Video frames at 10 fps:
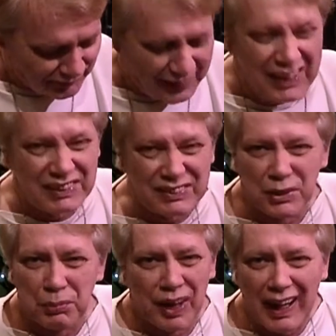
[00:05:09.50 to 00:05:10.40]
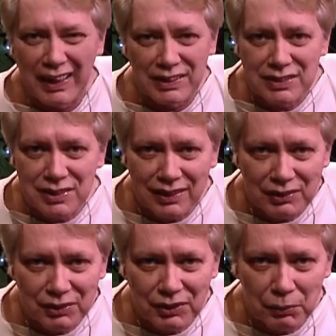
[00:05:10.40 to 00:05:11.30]
little surprised.
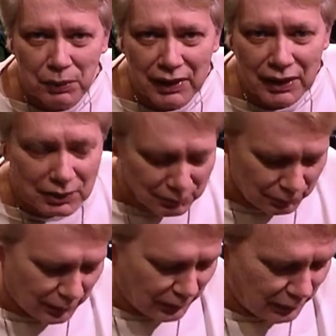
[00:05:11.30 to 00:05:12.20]
No biggie. But,